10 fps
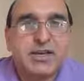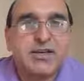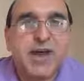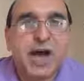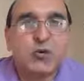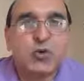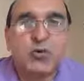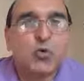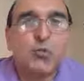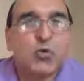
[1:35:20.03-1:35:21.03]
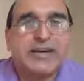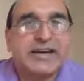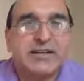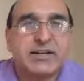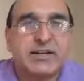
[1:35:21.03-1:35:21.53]
Now you are no more
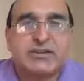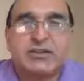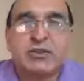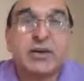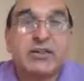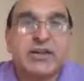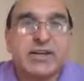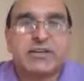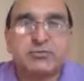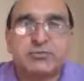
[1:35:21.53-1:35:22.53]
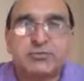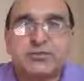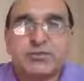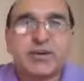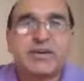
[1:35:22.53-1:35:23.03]
critical. You are creative.
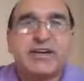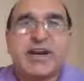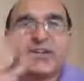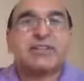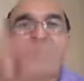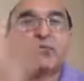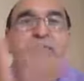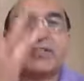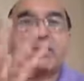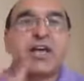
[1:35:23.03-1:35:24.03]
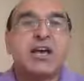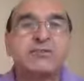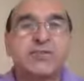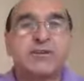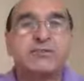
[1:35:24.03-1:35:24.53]
You are creating new things
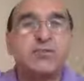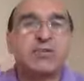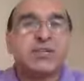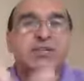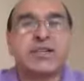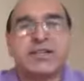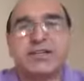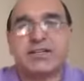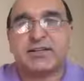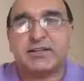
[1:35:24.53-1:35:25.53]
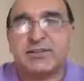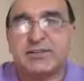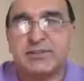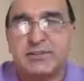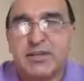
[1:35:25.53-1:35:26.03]
for future critical
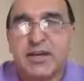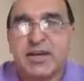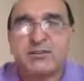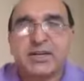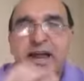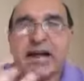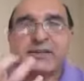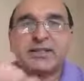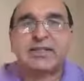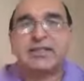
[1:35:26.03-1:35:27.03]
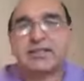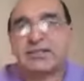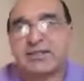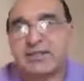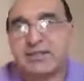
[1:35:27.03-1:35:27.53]
thinkers, for other critical
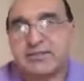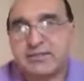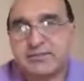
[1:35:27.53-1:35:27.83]
thinkers.